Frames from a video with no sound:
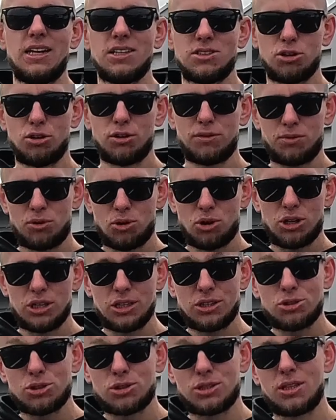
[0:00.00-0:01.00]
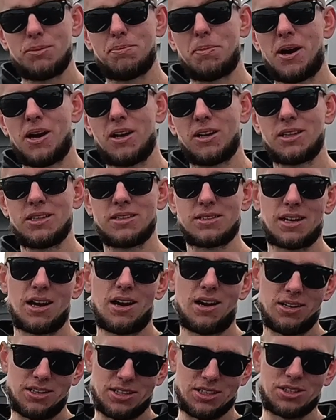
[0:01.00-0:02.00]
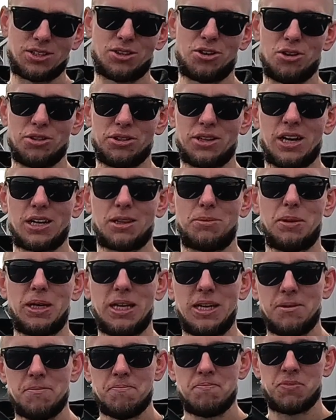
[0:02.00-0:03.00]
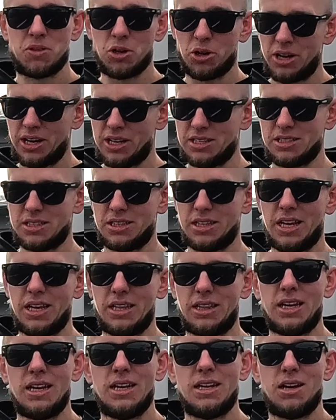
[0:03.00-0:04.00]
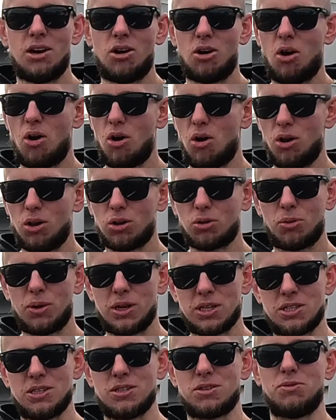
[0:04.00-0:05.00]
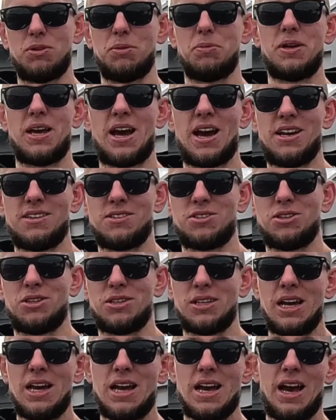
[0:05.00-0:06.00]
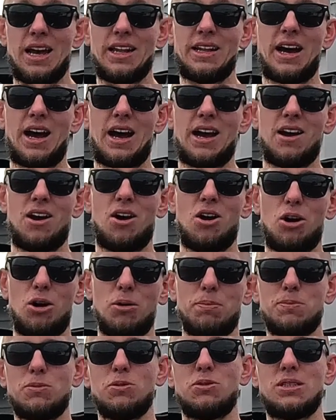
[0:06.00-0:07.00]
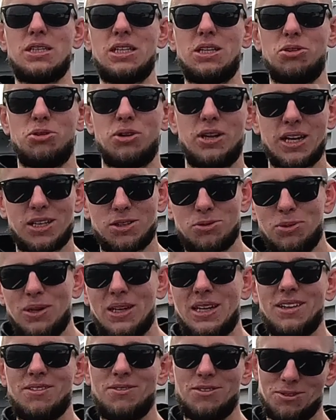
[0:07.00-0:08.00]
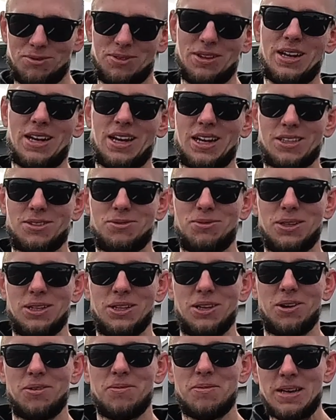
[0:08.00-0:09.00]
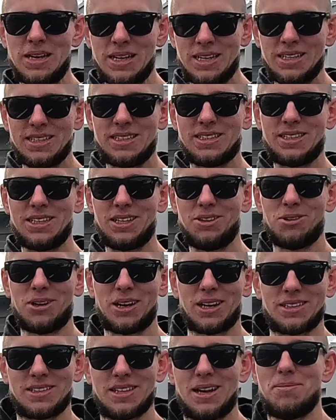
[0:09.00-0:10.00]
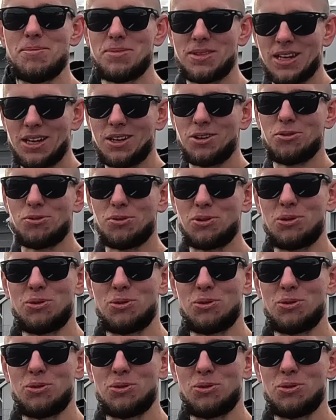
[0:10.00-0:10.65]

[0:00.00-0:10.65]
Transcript: So if you're interested in buying this car, just contact me, don't hesitate. All questions will be answered, and I hope to see you next week with the next video. See you next time. Thank you for